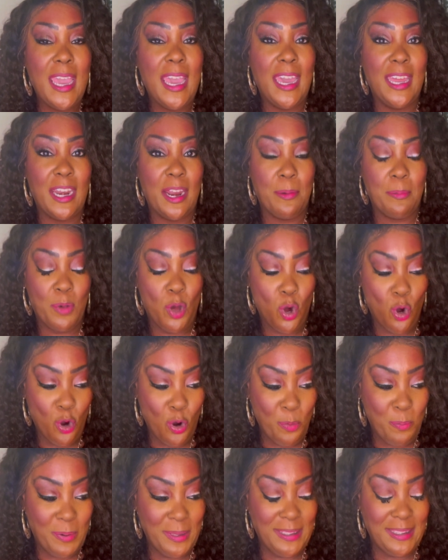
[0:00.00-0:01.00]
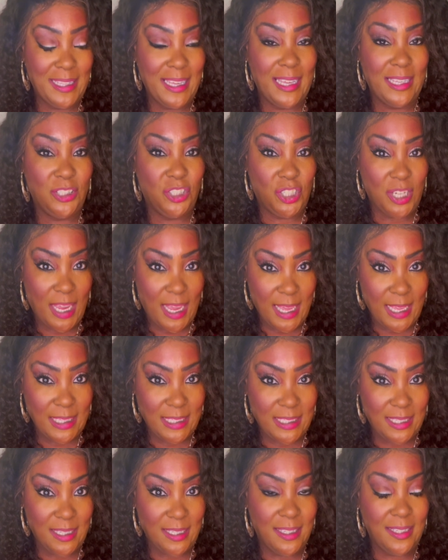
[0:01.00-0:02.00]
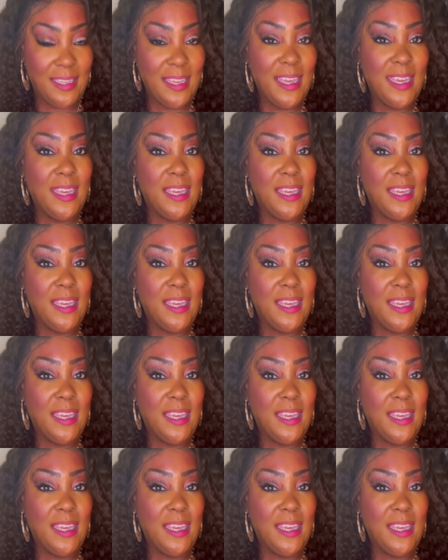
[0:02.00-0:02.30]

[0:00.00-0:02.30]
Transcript: And I'm hoping that Jazzy